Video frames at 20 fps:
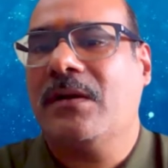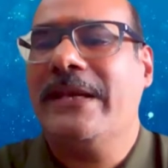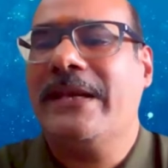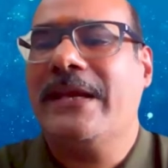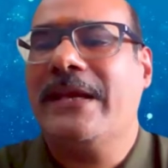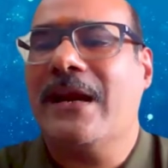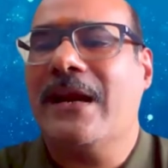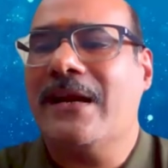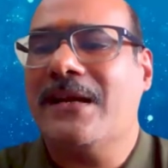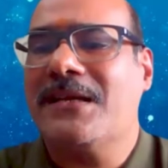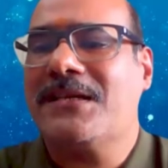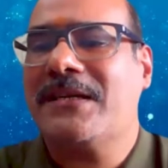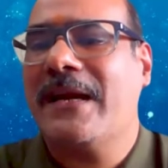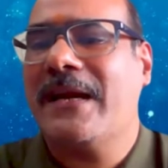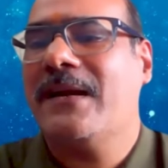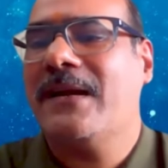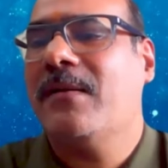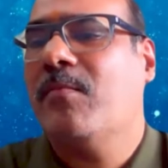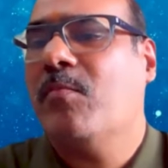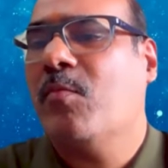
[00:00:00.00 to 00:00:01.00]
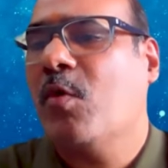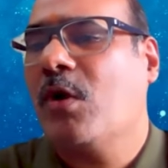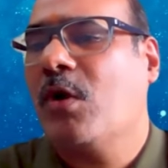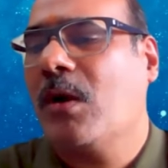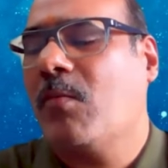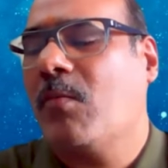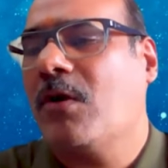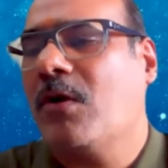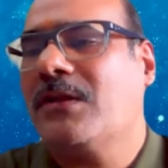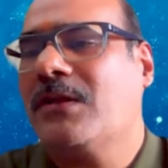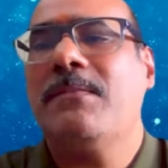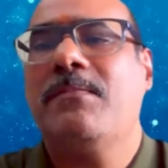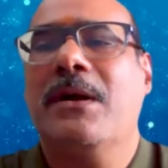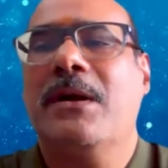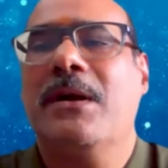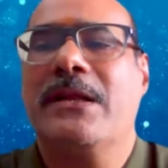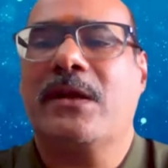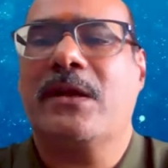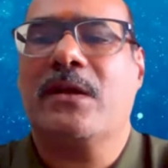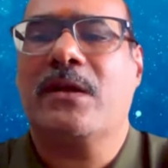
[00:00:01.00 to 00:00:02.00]
they can understand more about that
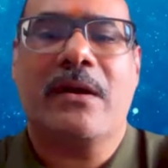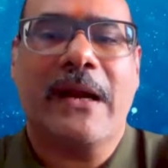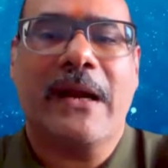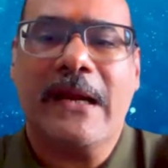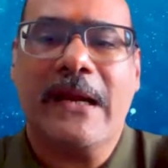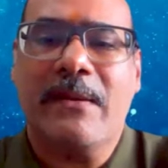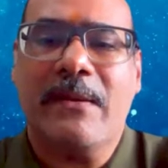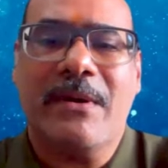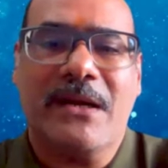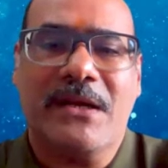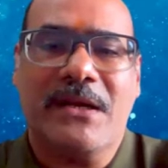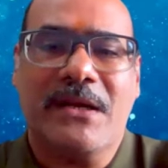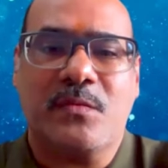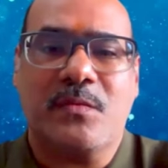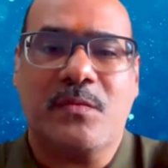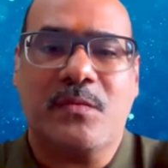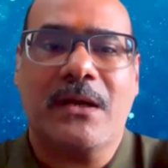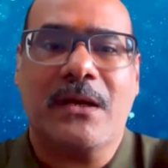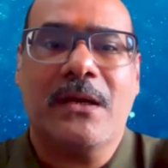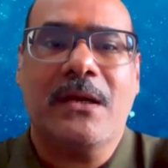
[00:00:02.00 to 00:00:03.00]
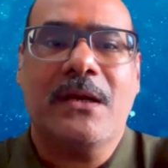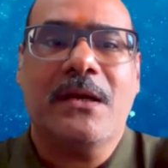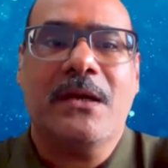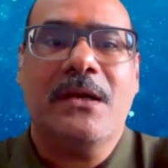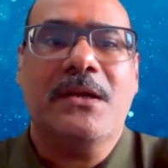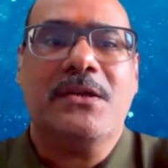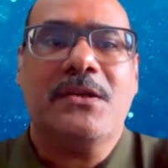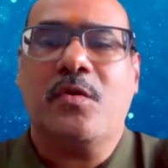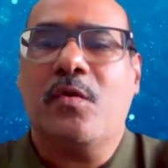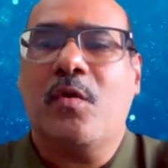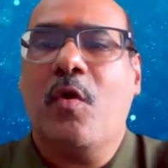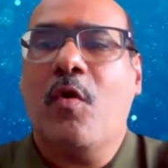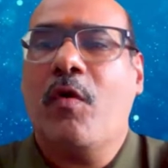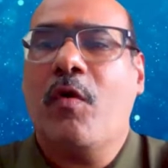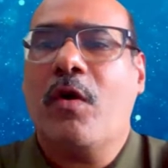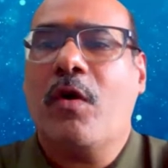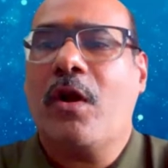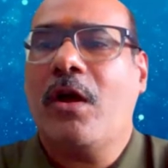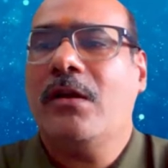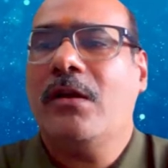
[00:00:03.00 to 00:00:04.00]
particular element as well. So
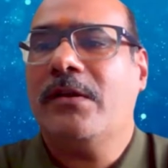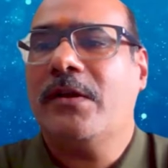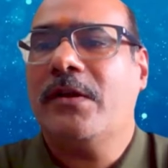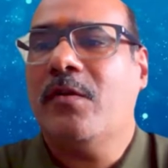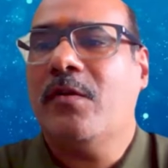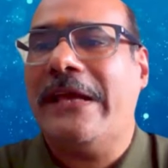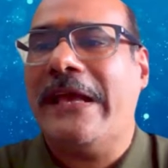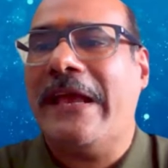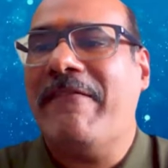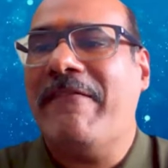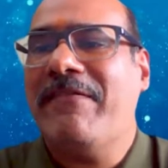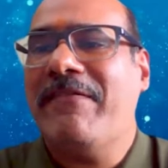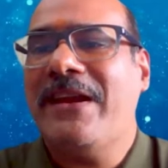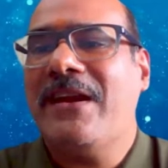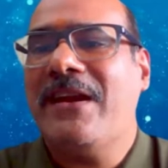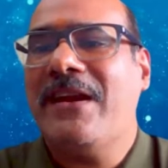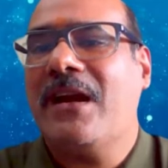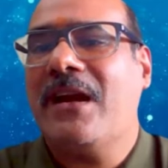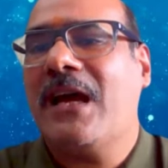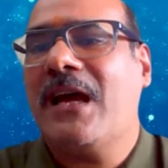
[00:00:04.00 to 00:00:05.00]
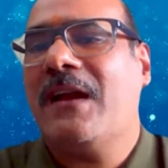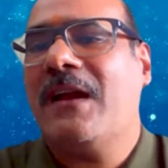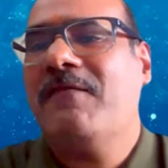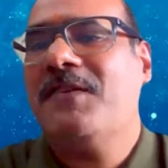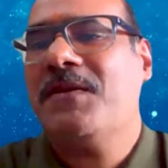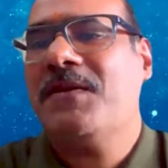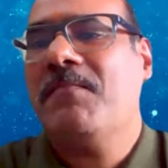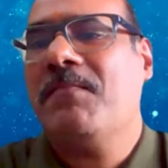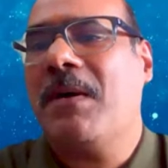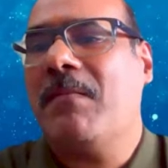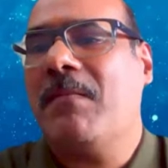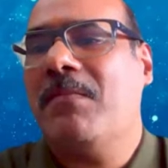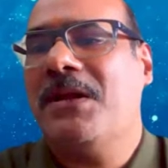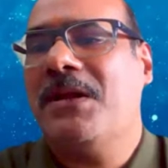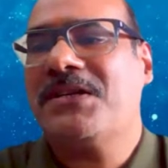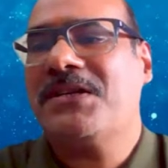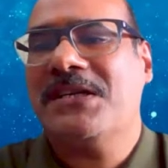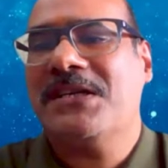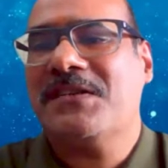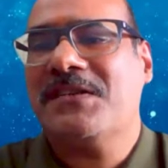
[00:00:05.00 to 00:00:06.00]
overall, every radar which you
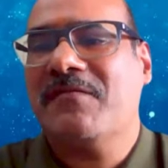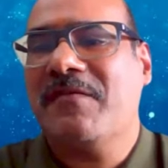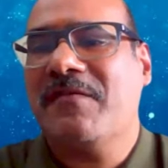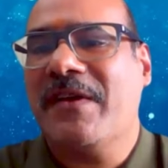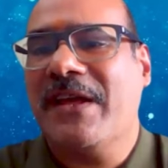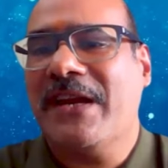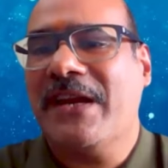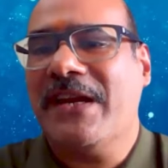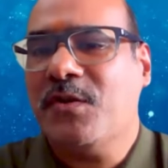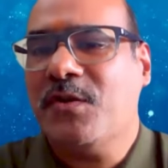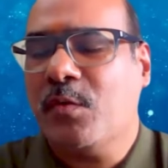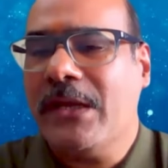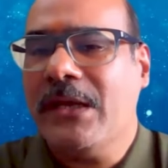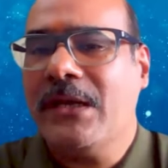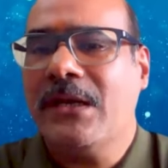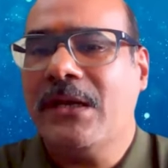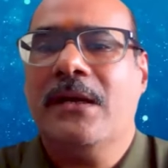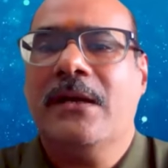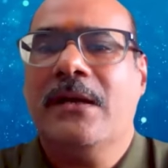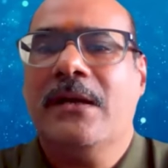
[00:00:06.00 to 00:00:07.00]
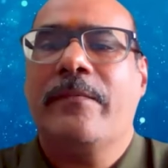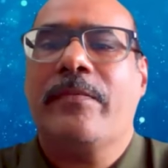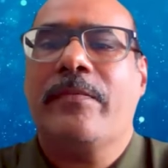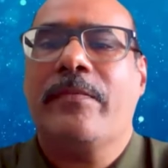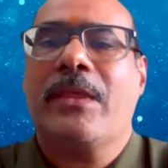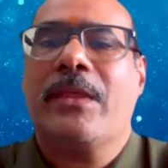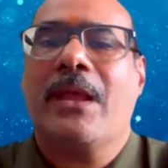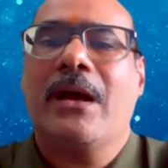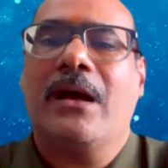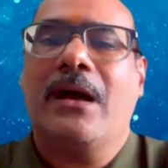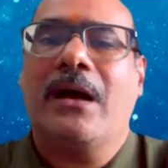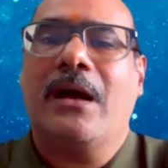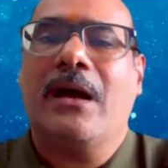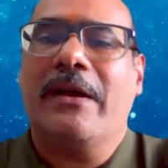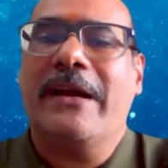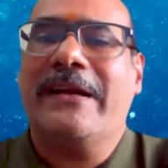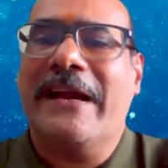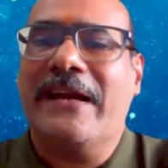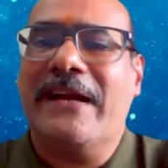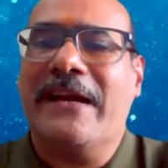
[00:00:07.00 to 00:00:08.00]
publish is very unique.
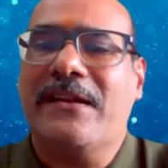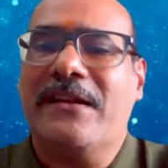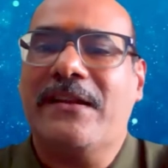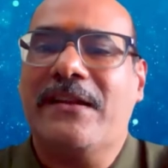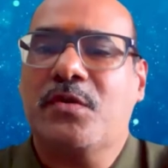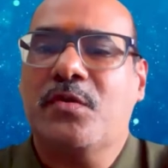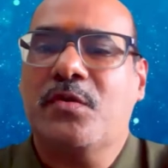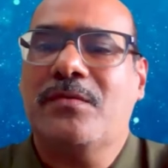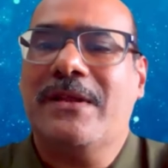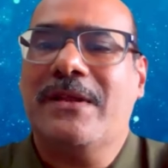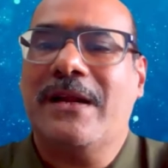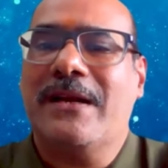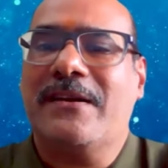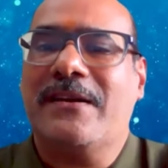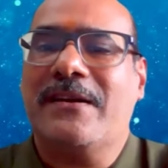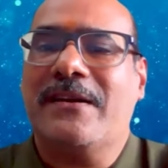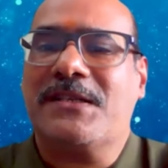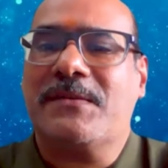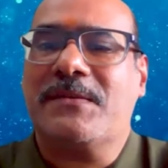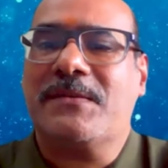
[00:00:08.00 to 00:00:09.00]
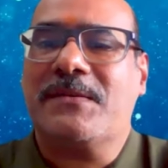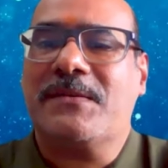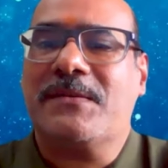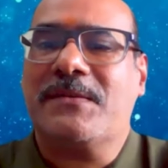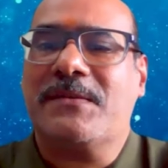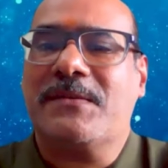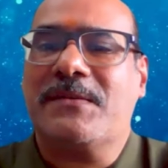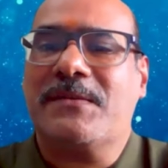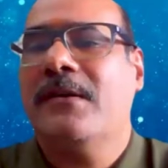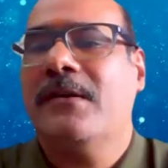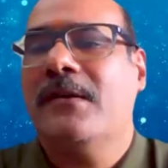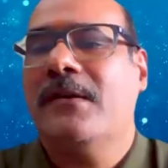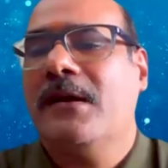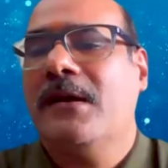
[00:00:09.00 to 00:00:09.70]
It caters to that respective